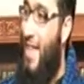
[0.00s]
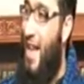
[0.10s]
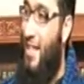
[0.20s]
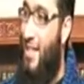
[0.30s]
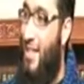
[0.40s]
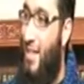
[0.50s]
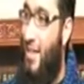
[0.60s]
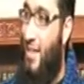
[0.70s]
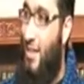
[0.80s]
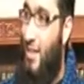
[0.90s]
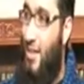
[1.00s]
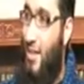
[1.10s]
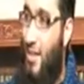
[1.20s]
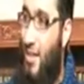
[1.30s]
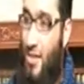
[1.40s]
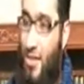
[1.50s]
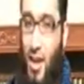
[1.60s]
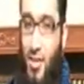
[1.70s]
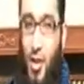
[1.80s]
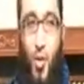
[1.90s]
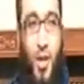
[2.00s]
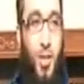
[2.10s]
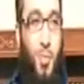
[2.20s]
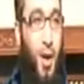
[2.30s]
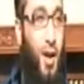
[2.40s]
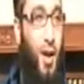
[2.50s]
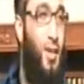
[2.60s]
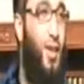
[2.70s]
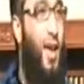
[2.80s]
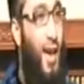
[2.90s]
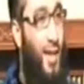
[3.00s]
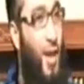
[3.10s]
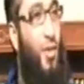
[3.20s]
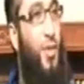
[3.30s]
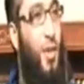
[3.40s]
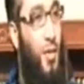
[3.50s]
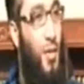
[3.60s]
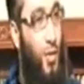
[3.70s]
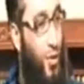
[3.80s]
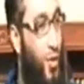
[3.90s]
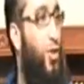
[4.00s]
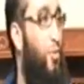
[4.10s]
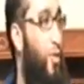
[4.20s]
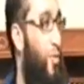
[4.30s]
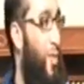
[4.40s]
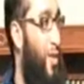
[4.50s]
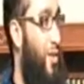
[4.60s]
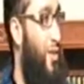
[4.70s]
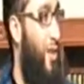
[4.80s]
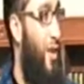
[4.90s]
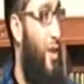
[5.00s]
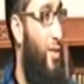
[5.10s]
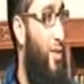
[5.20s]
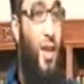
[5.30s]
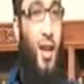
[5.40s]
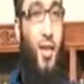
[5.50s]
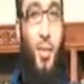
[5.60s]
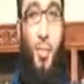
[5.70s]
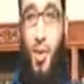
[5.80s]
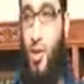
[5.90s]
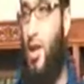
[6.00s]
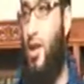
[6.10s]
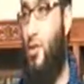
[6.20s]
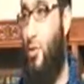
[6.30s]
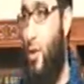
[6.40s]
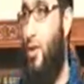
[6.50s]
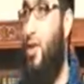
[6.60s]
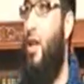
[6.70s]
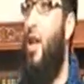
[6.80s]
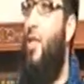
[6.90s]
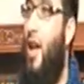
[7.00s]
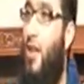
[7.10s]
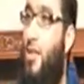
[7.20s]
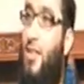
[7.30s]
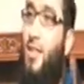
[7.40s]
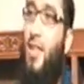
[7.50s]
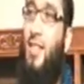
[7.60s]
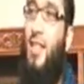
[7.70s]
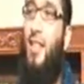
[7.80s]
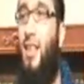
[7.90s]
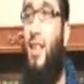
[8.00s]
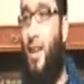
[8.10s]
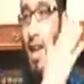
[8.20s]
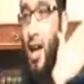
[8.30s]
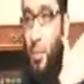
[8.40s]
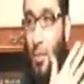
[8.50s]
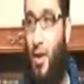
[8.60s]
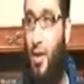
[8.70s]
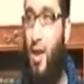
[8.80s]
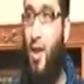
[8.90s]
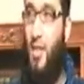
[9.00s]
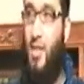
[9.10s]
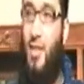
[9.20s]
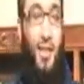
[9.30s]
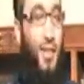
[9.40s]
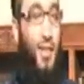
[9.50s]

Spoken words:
At that stage, it was parked, and now there's an official movement, just like the British National Party. They're sending help there. They're